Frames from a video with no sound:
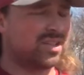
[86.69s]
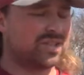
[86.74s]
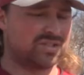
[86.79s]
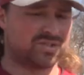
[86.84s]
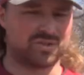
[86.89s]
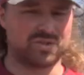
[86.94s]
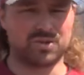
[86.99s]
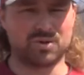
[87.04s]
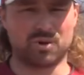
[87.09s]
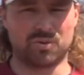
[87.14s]

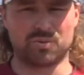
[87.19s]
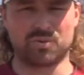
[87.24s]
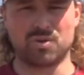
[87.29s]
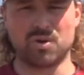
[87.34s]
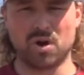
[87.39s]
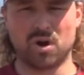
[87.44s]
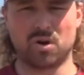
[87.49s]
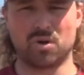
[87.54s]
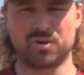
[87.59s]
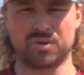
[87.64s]
so you don't
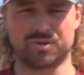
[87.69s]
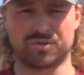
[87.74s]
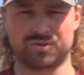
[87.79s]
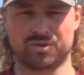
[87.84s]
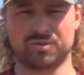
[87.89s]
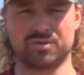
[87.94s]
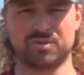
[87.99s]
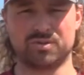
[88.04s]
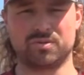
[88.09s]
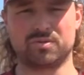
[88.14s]
know your
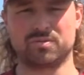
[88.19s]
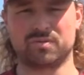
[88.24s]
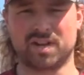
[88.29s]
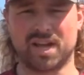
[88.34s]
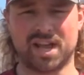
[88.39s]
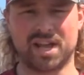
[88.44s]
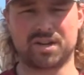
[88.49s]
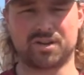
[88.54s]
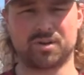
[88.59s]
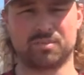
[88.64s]
true
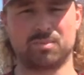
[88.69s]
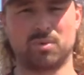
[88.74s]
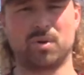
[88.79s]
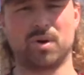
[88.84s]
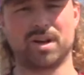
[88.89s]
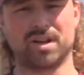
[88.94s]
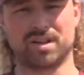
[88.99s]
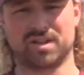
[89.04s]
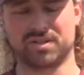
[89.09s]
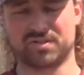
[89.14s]
anchor
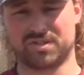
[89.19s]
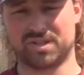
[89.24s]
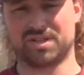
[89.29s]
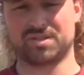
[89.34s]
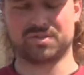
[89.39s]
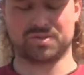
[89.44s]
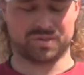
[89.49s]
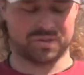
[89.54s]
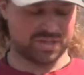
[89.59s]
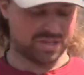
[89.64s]
point,
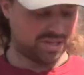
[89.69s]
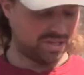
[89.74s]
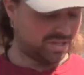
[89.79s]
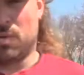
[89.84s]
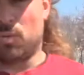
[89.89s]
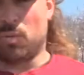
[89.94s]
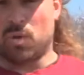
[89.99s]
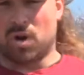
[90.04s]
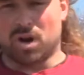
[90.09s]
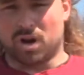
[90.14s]
essentially.
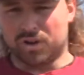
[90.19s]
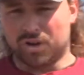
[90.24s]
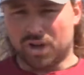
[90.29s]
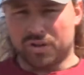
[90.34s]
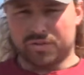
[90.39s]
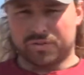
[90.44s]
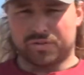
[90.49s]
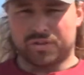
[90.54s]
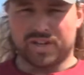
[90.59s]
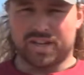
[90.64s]

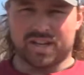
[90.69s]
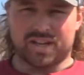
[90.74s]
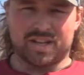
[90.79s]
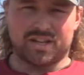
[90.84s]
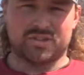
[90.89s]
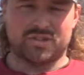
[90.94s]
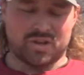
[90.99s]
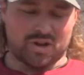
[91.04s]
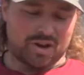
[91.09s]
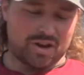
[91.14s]
Another thing
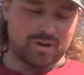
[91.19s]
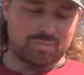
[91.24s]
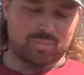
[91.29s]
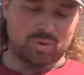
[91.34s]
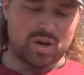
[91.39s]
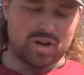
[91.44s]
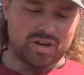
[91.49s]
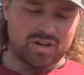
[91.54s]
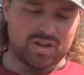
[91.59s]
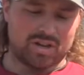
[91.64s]
is, Hawk
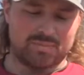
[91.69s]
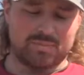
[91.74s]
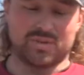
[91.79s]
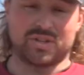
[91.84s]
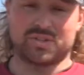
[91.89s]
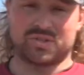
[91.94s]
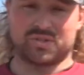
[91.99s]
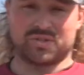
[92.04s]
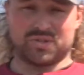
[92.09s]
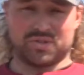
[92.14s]
brought up,
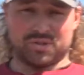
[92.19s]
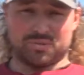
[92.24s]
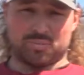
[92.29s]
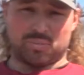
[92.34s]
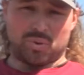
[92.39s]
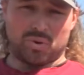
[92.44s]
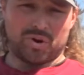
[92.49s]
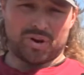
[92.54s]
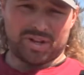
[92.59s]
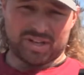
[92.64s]
this is a good
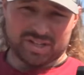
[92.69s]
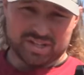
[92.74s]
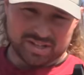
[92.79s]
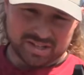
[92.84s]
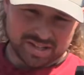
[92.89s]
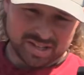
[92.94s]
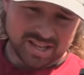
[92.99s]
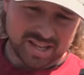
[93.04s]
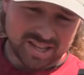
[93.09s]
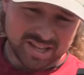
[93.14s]
point,
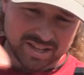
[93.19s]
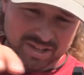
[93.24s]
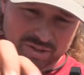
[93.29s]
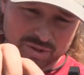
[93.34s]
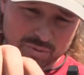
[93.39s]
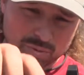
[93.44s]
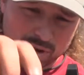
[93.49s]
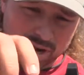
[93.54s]
you